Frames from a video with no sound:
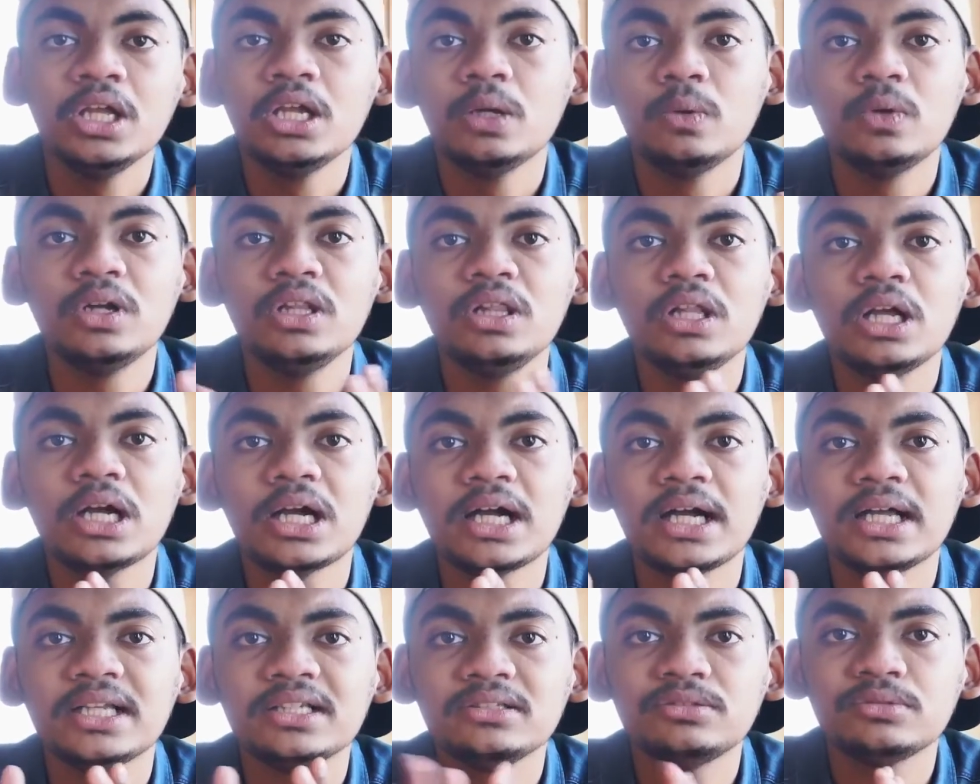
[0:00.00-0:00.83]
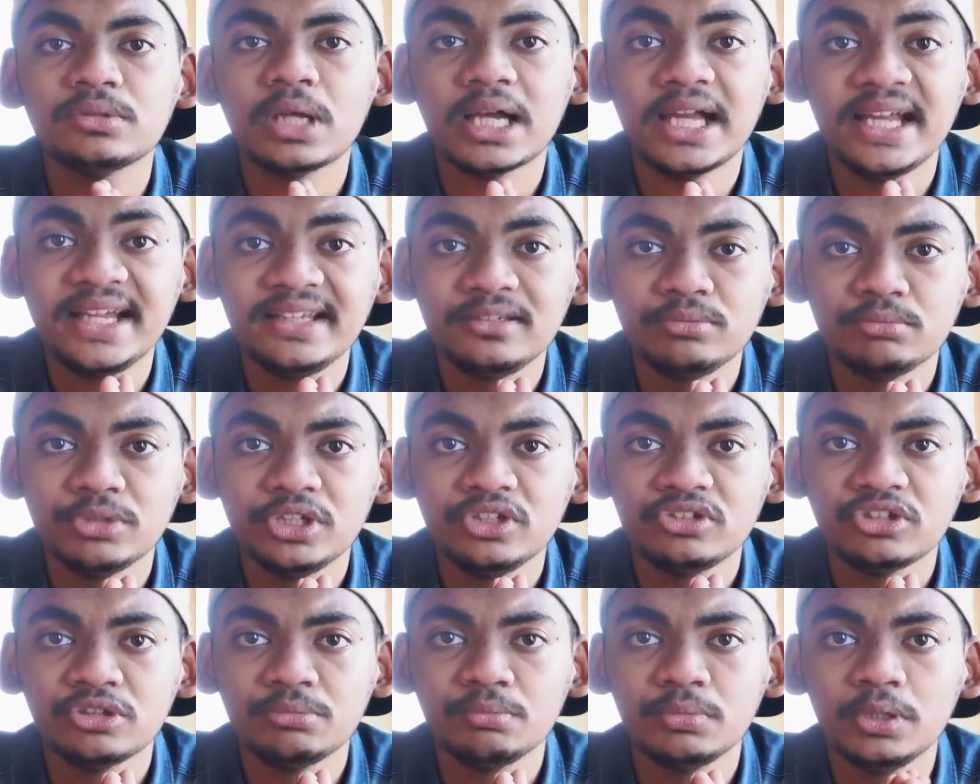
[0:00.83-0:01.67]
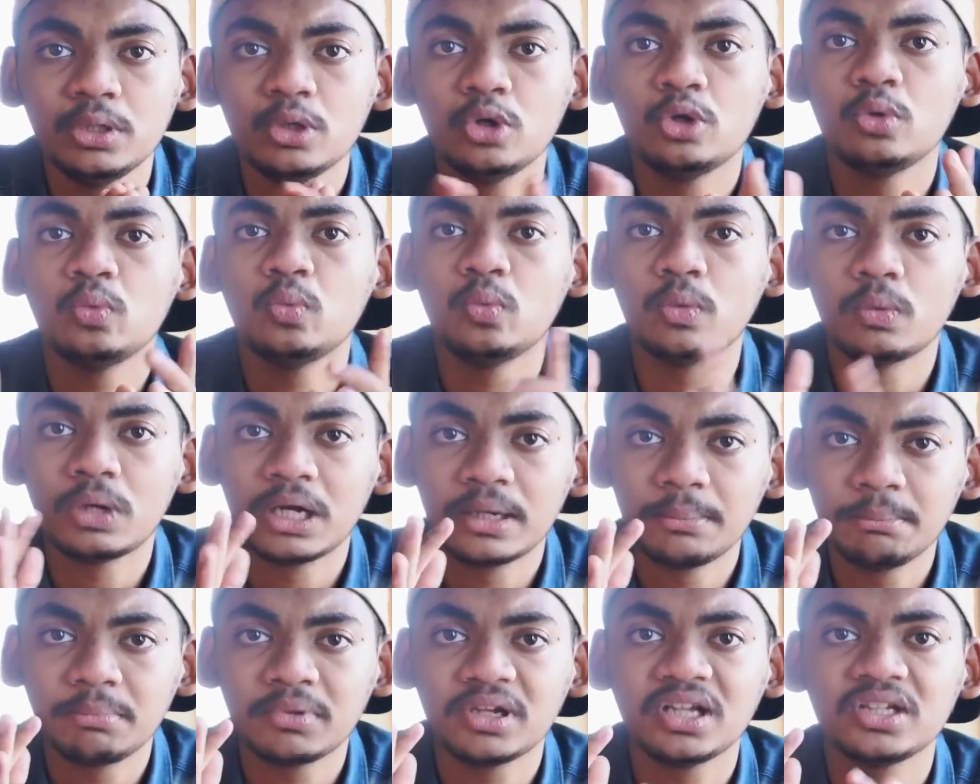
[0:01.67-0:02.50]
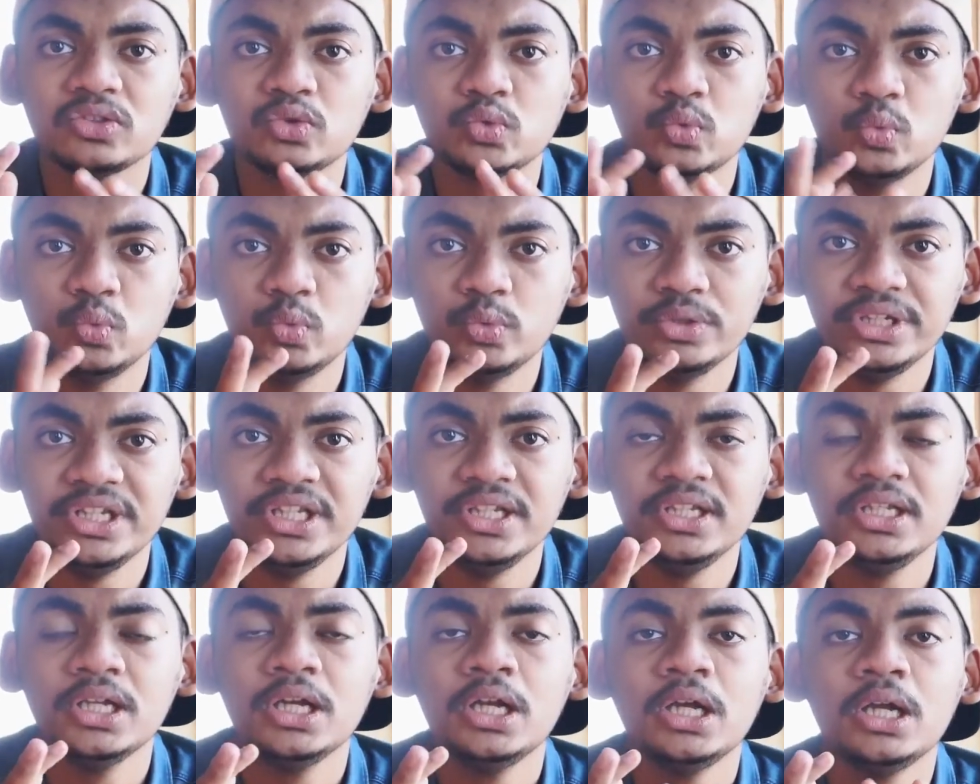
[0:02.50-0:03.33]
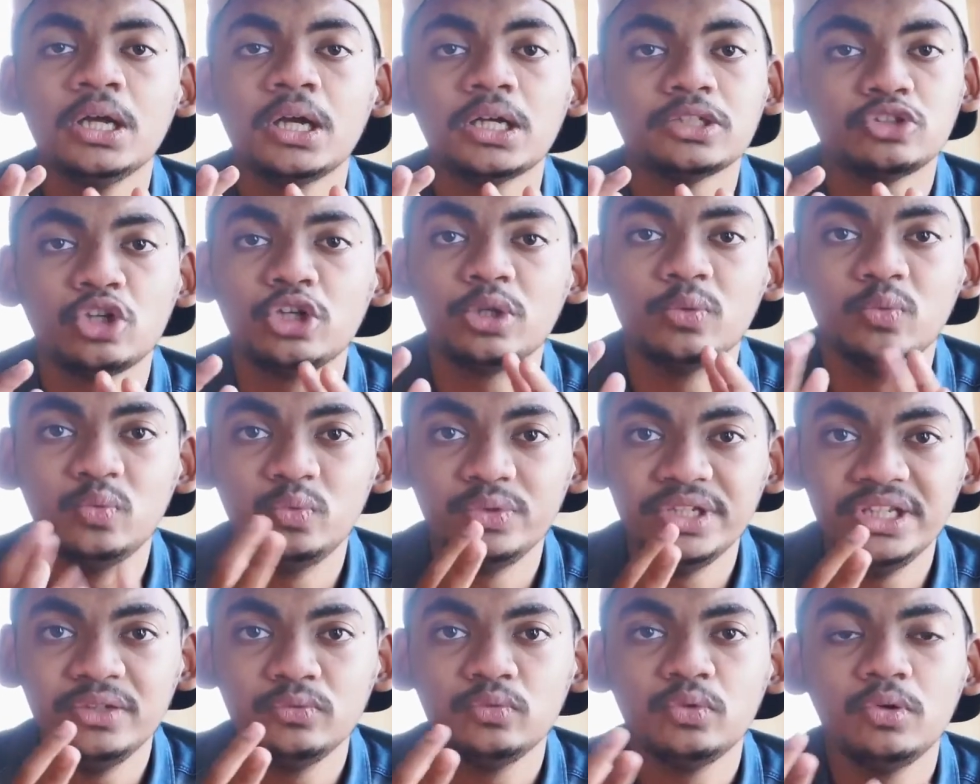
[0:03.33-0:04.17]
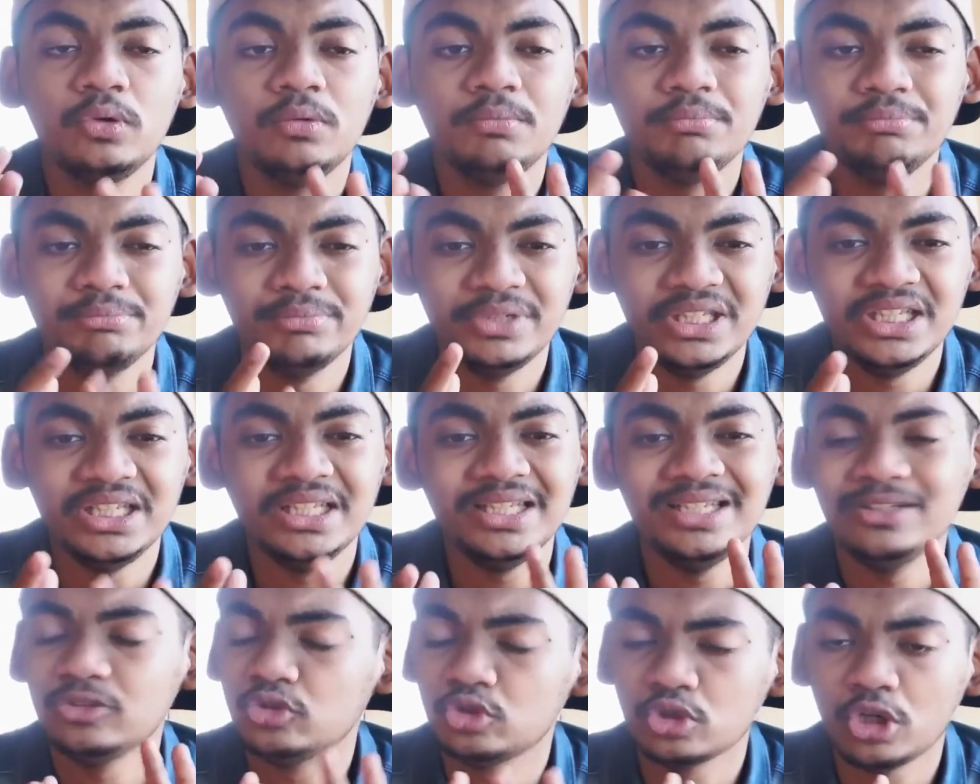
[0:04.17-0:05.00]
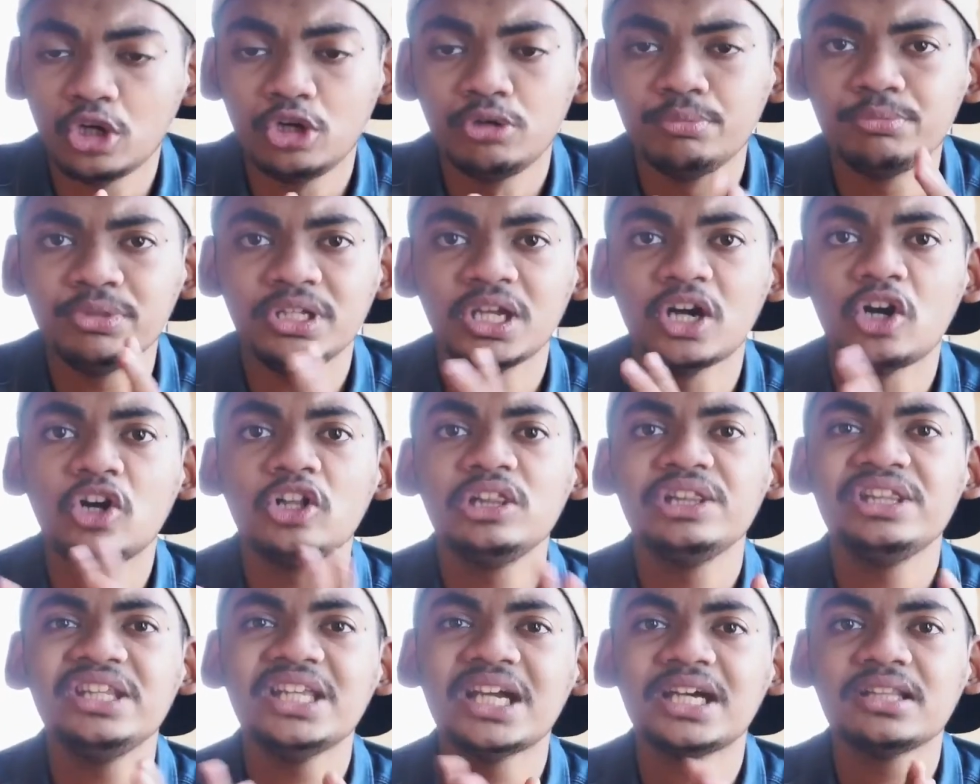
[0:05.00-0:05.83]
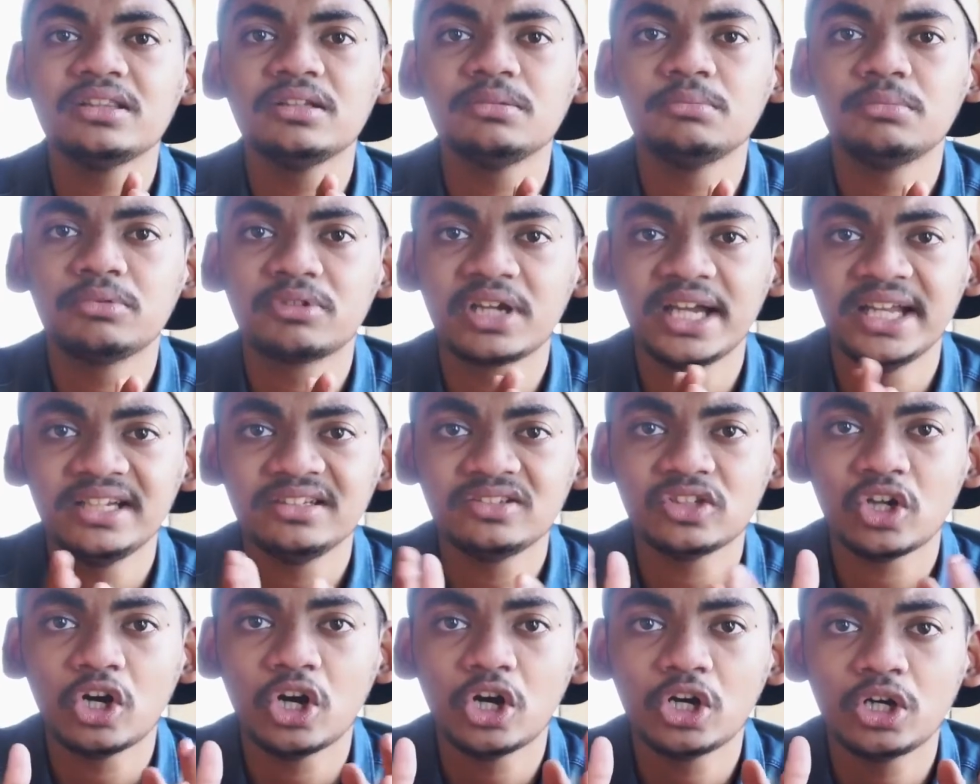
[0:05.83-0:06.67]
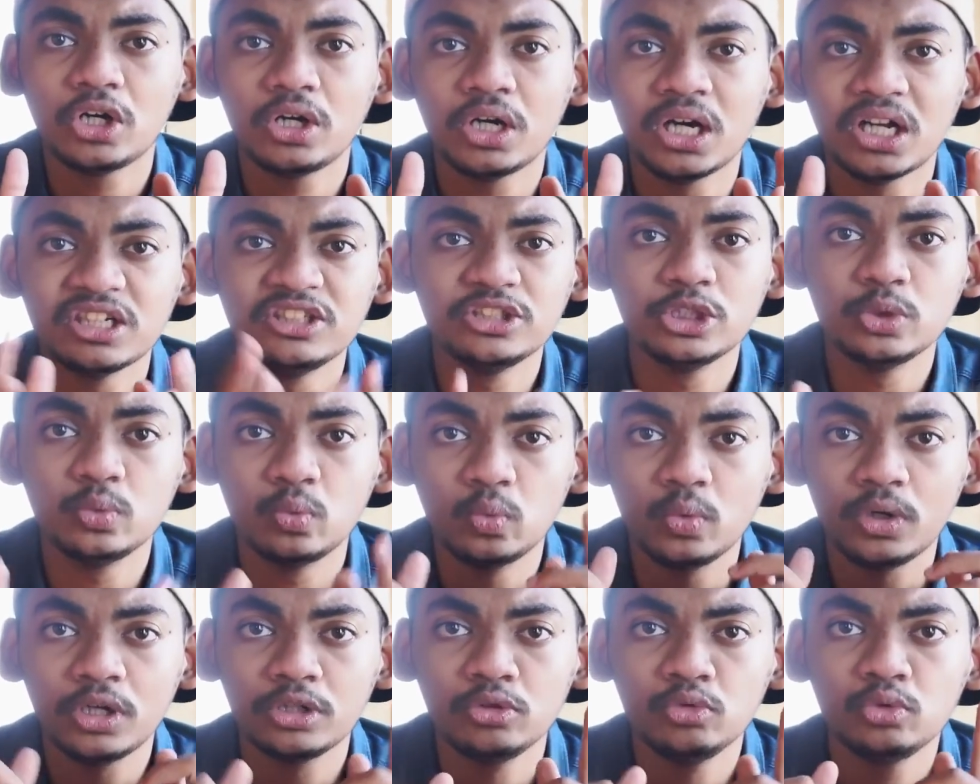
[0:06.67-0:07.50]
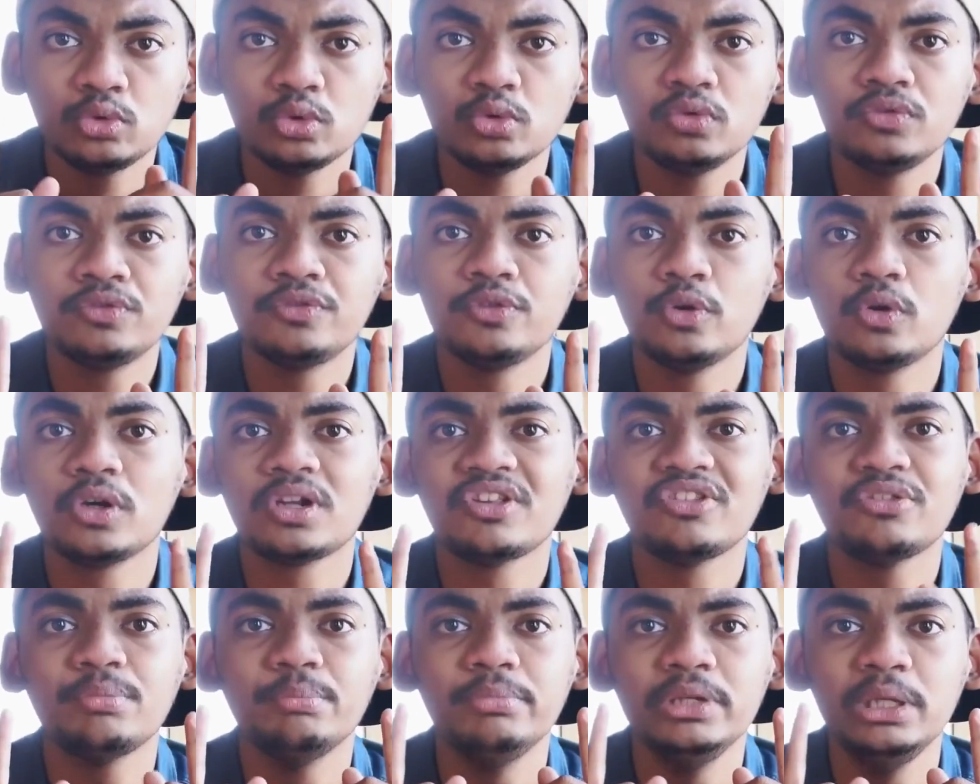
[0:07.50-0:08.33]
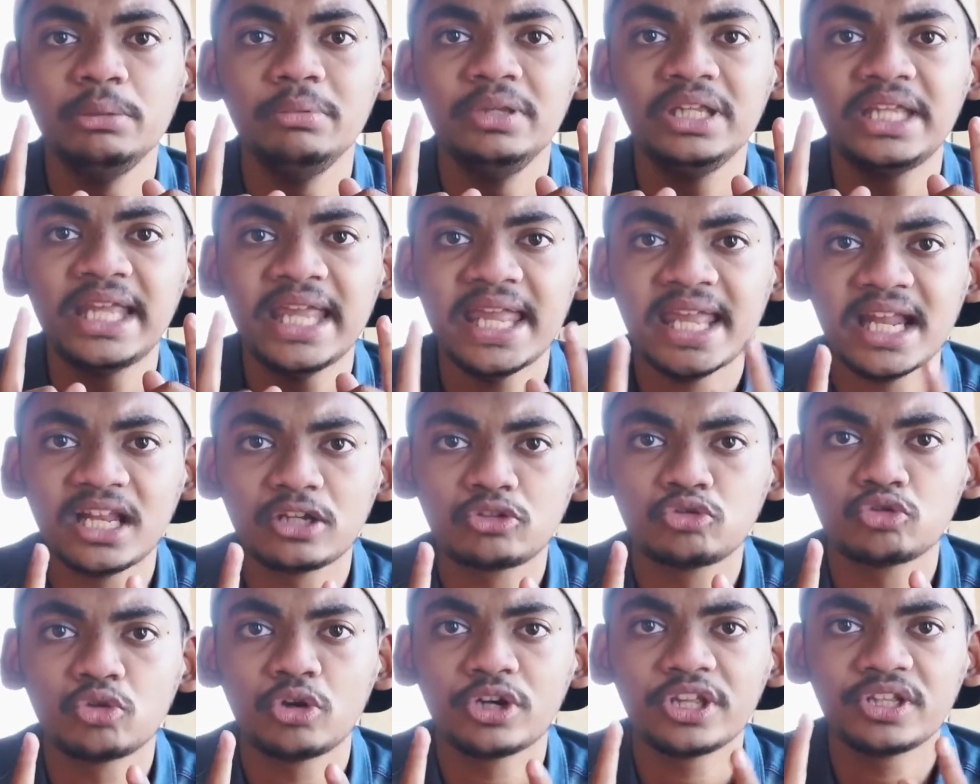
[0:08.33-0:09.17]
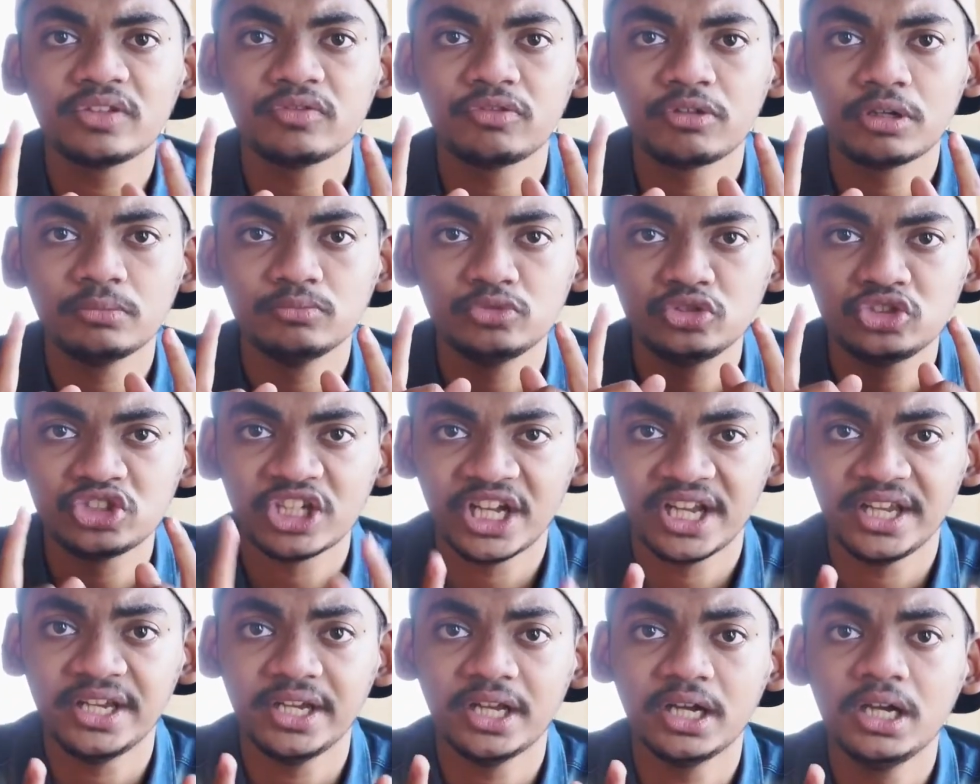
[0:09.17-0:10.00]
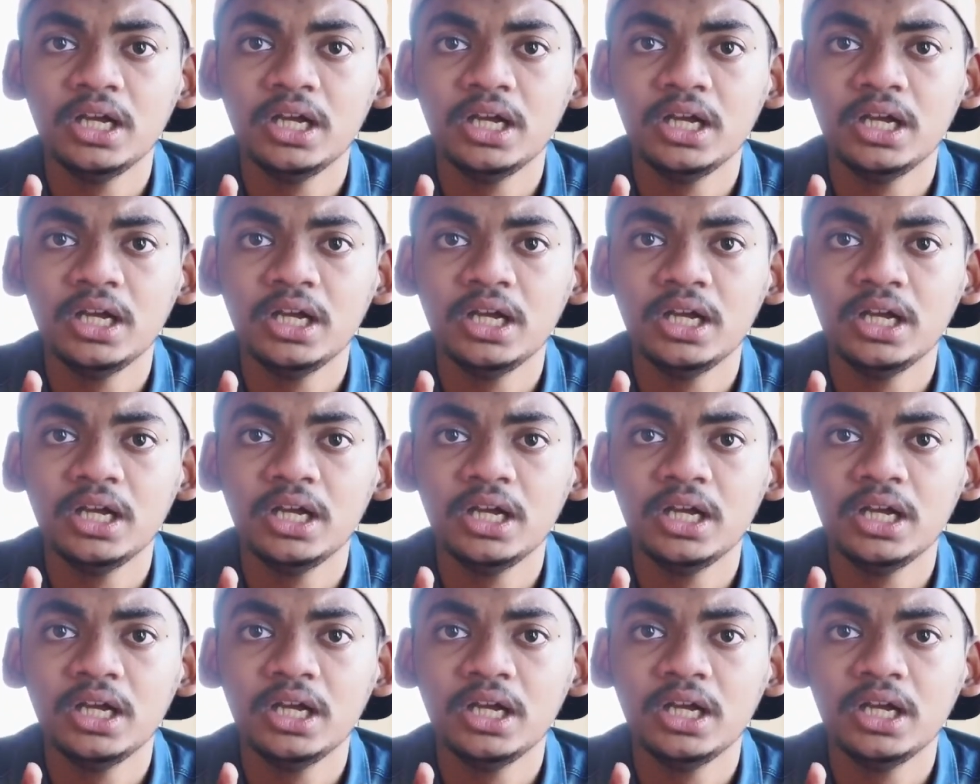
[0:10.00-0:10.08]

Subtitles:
Well, as mentioned below, OnePlus, Vivo, Xiaomi, all the other brands are under one roof known as BBK Electronics from China.